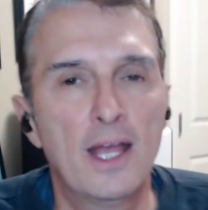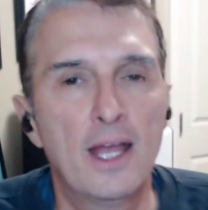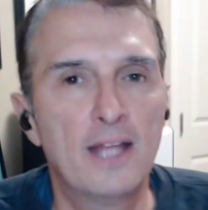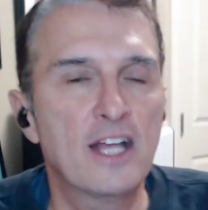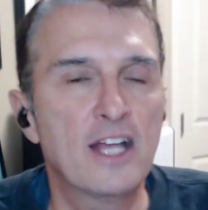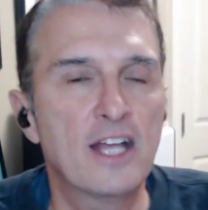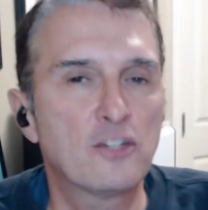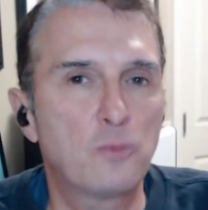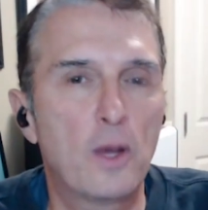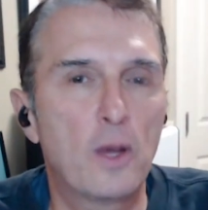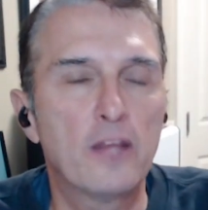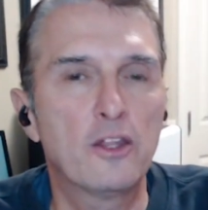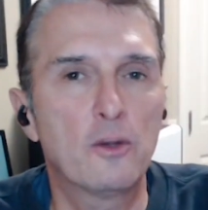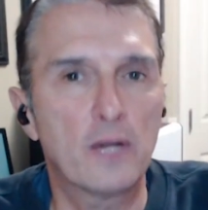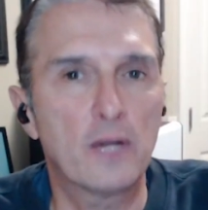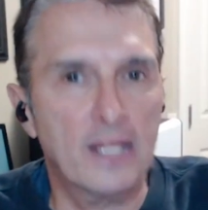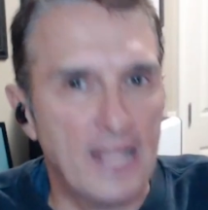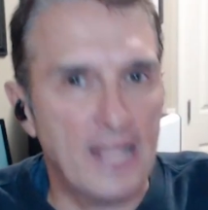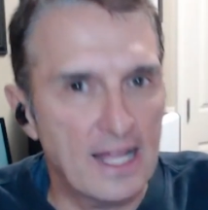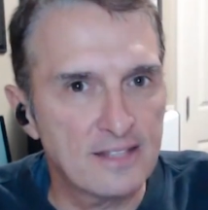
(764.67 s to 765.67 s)
And that's why
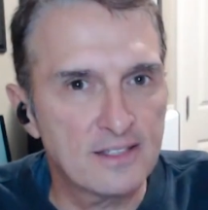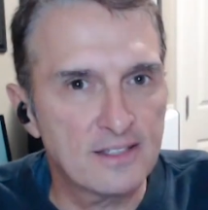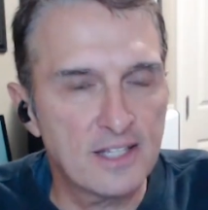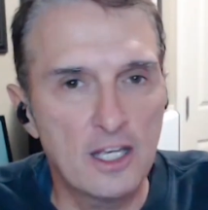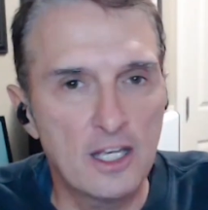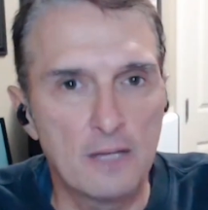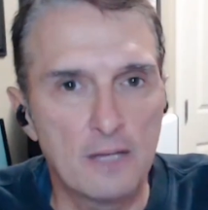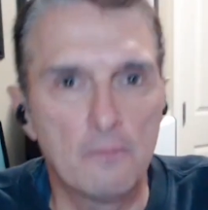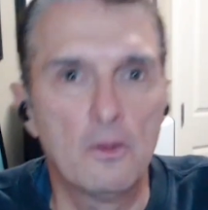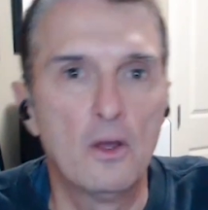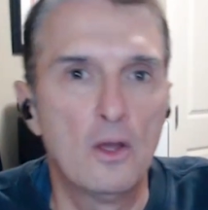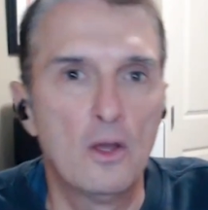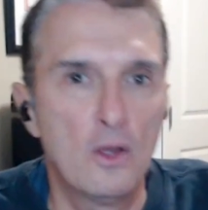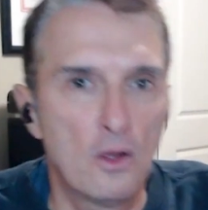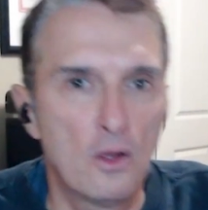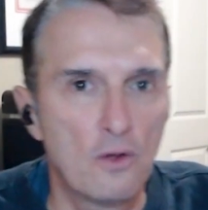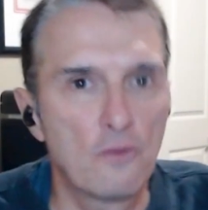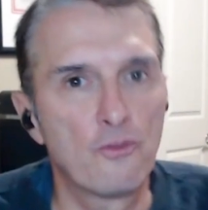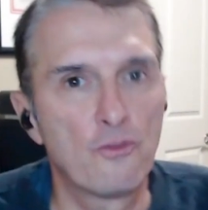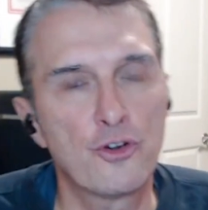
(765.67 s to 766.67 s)
they're against him
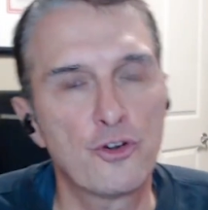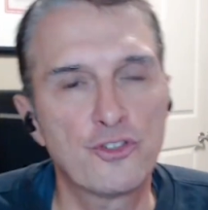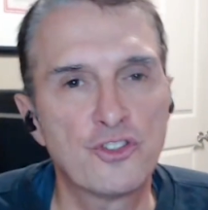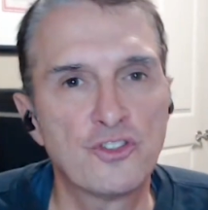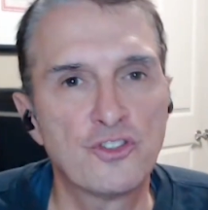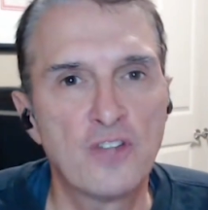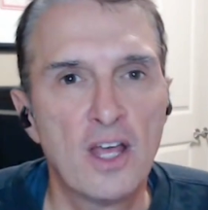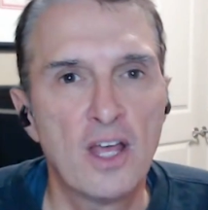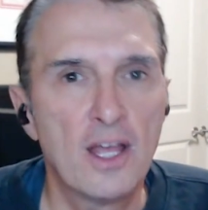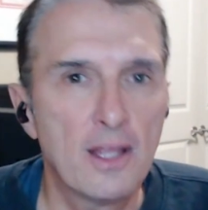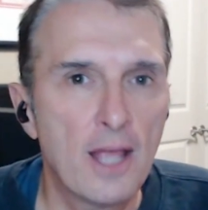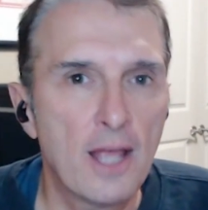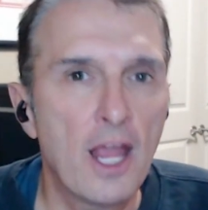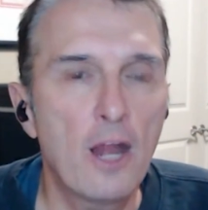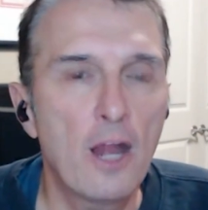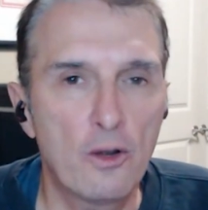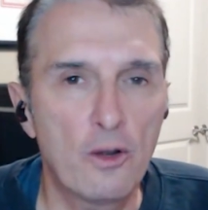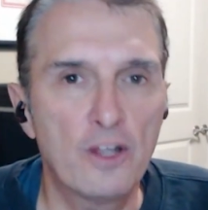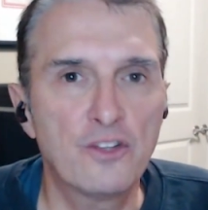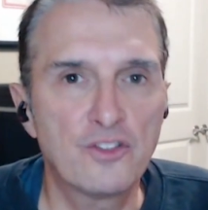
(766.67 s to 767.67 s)
versus
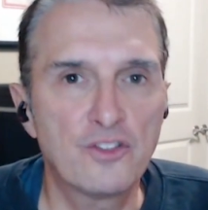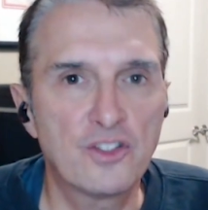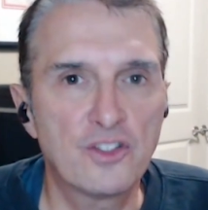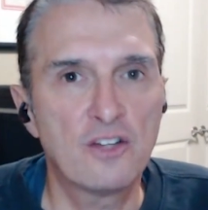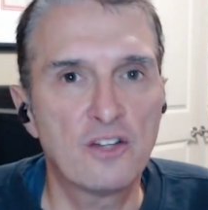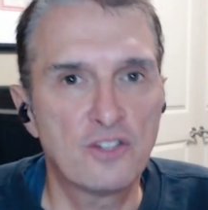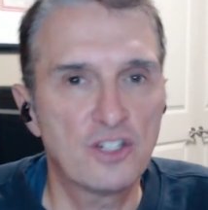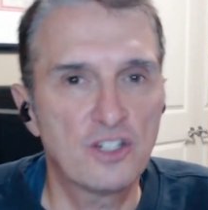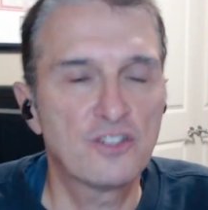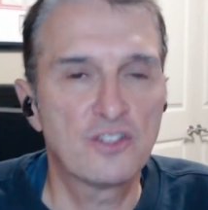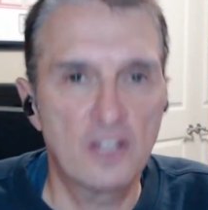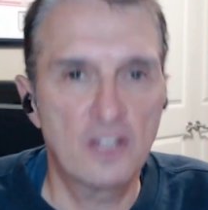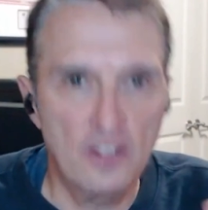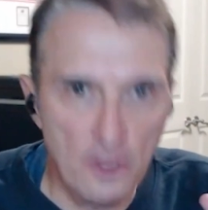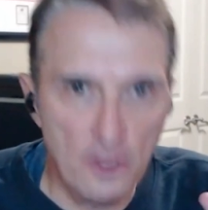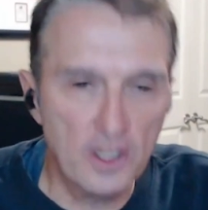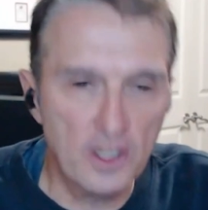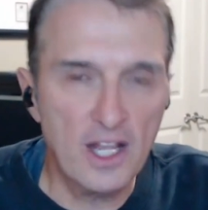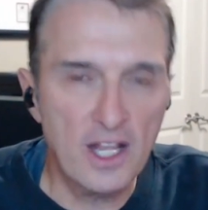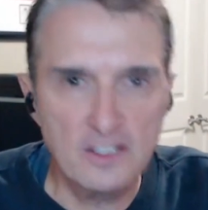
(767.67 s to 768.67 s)
Harris.
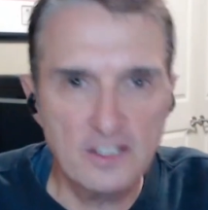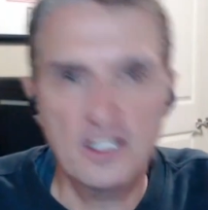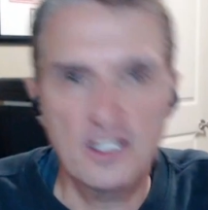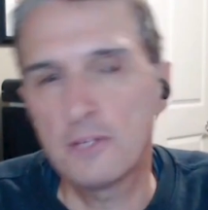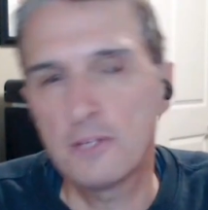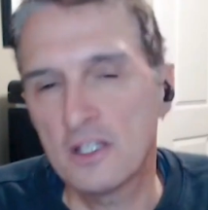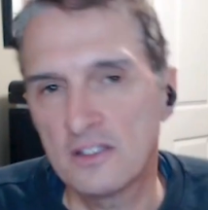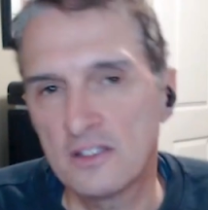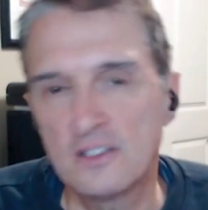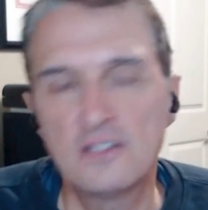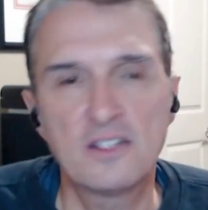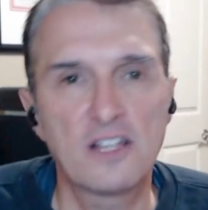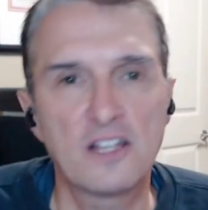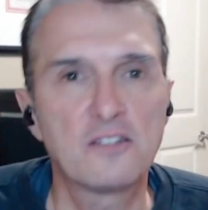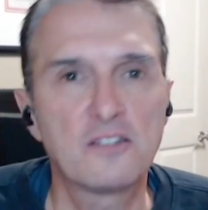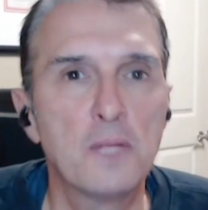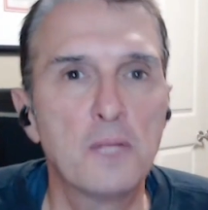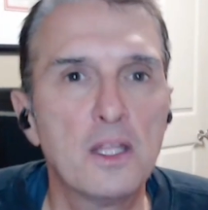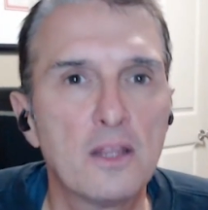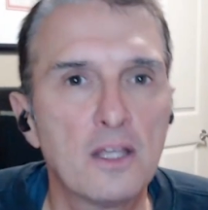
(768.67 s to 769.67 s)
They're against him because he
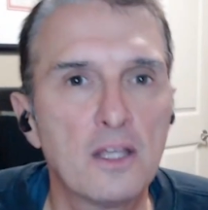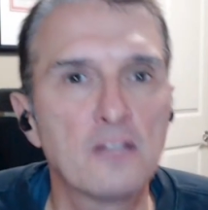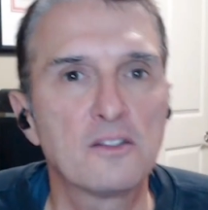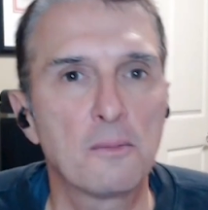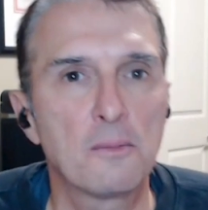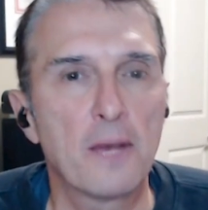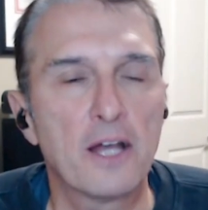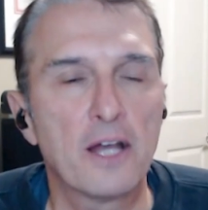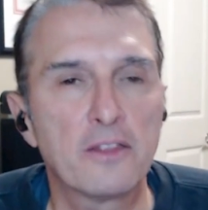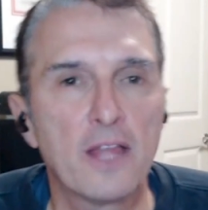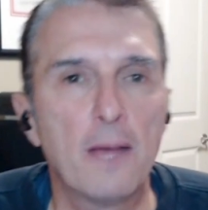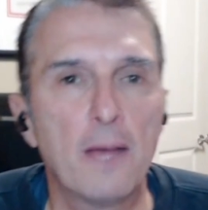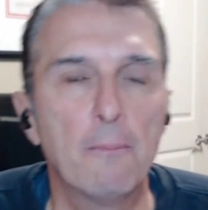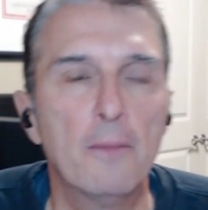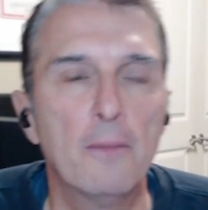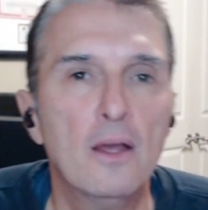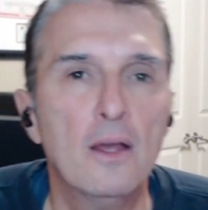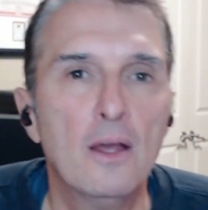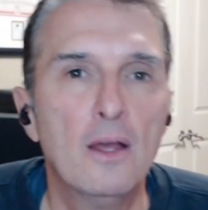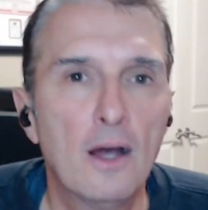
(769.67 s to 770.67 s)
says mean things about
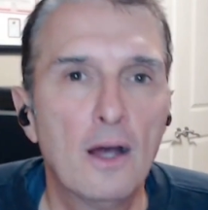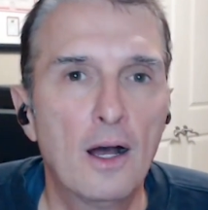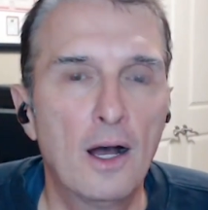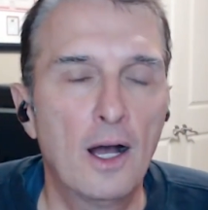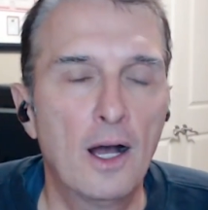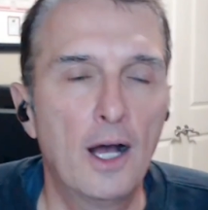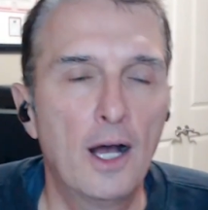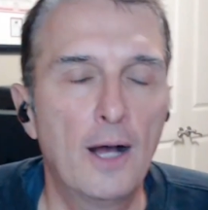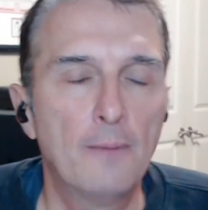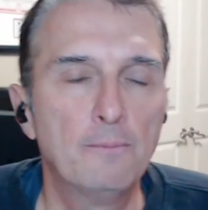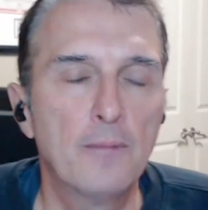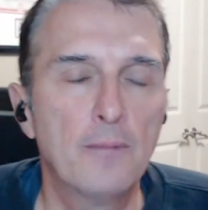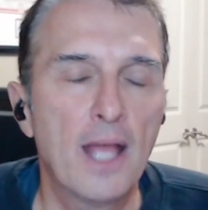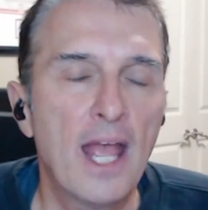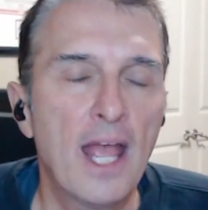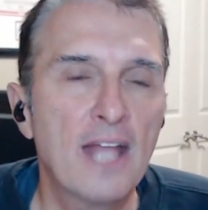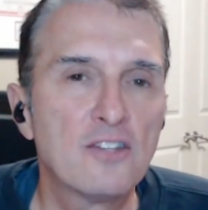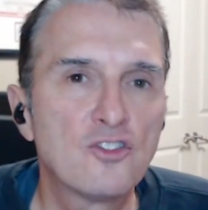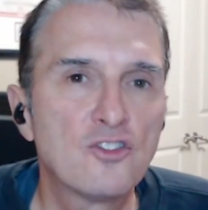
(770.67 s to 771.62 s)
them. And